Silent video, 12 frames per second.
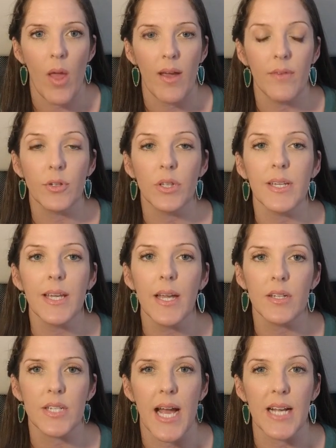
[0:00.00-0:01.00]
If you're looking at
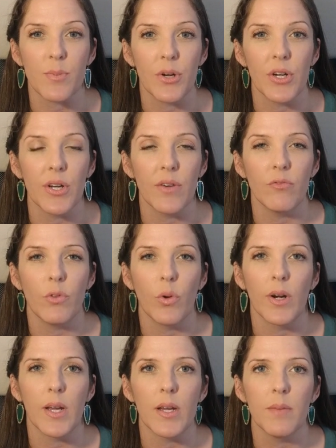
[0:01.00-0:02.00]
your tax burden in
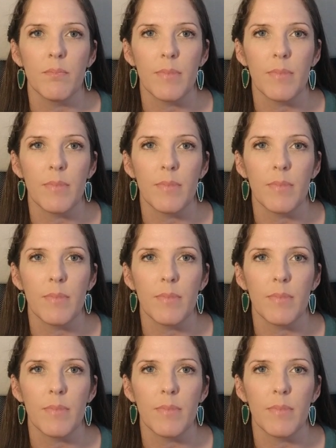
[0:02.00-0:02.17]
Florida